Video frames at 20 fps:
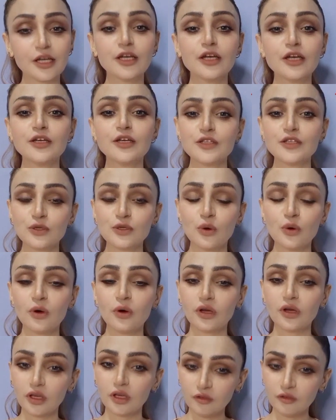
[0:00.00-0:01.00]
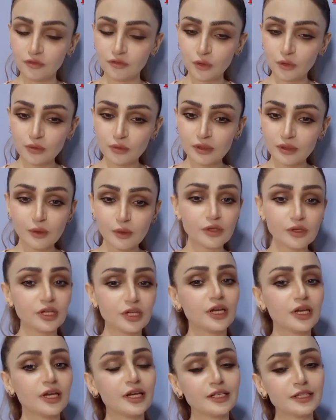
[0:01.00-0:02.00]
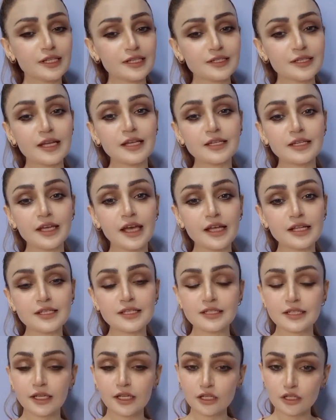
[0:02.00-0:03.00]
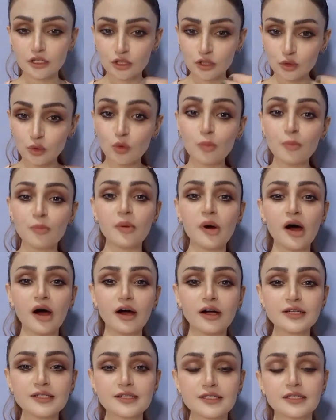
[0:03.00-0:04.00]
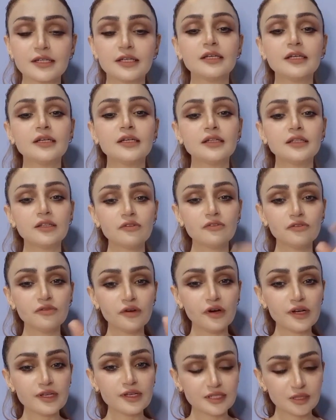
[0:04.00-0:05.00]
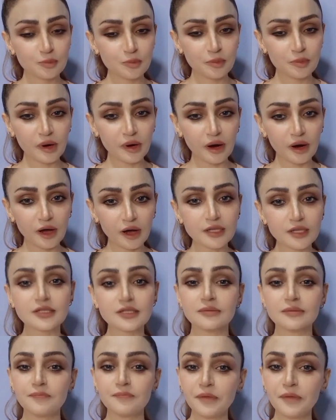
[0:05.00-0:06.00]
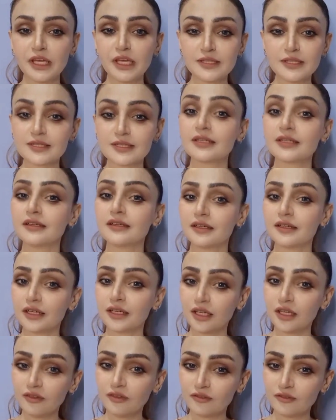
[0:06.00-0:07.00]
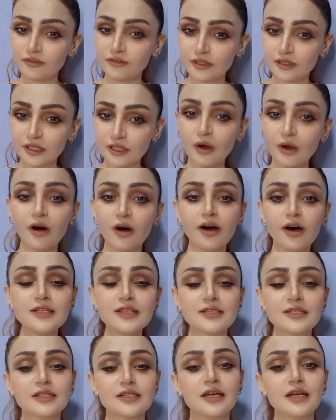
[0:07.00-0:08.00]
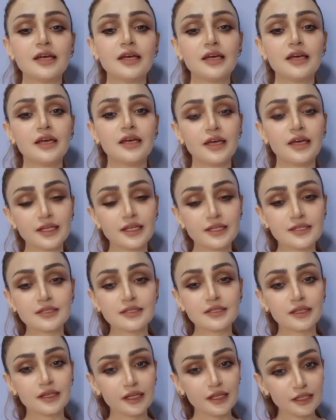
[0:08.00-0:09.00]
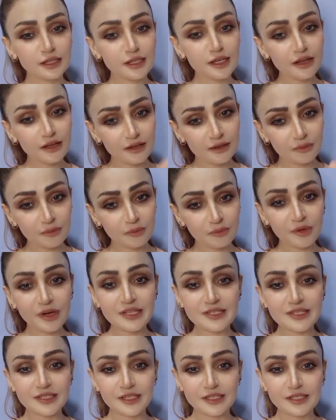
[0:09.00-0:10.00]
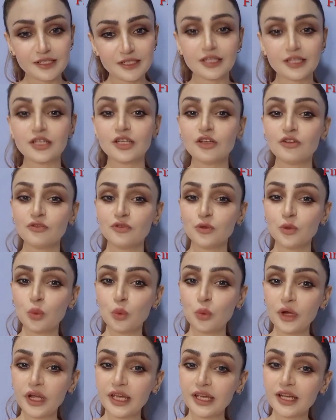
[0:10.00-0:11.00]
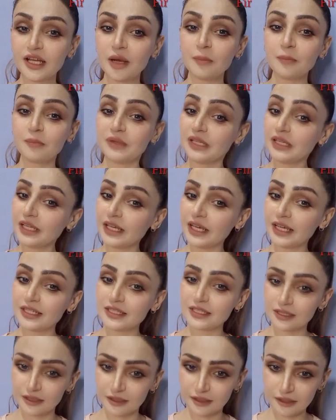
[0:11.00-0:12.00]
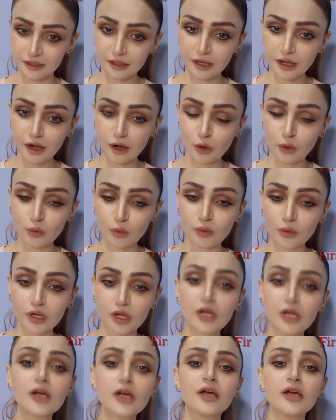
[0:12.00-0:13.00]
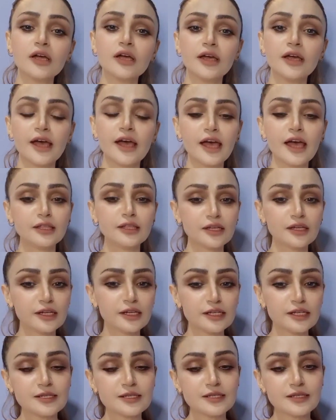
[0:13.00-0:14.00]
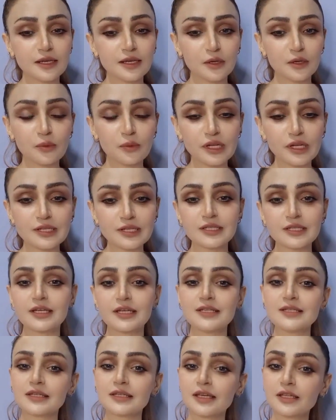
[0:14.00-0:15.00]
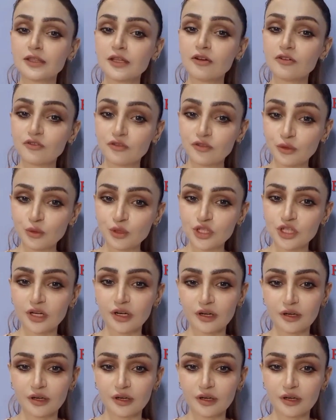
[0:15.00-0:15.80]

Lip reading: So if you look in the sentence in 2 parts, the first part means if clause, it's in the present. If you wake up late now, and the consequence is in the future.